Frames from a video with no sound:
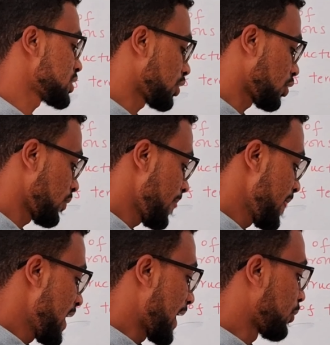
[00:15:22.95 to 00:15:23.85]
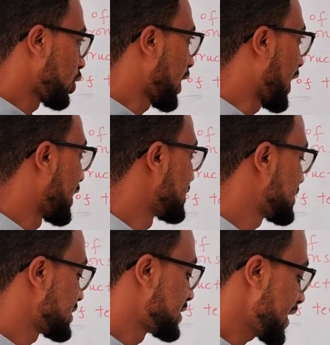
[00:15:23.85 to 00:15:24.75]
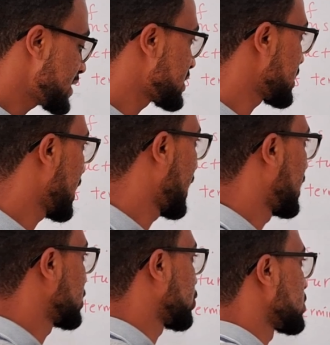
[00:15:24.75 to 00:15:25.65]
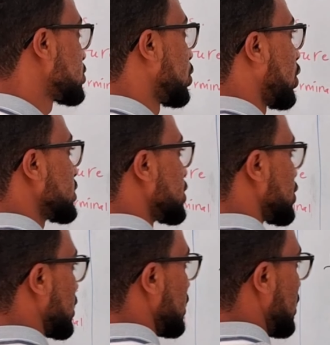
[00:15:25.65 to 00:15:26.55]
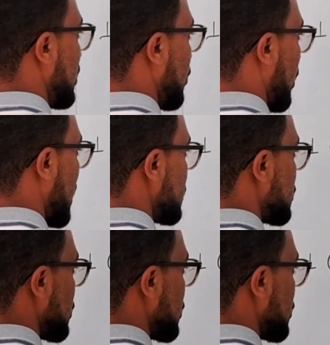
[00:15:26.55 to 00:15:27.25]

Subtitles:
So I'm going to add 6 electrons to oxygen. 1,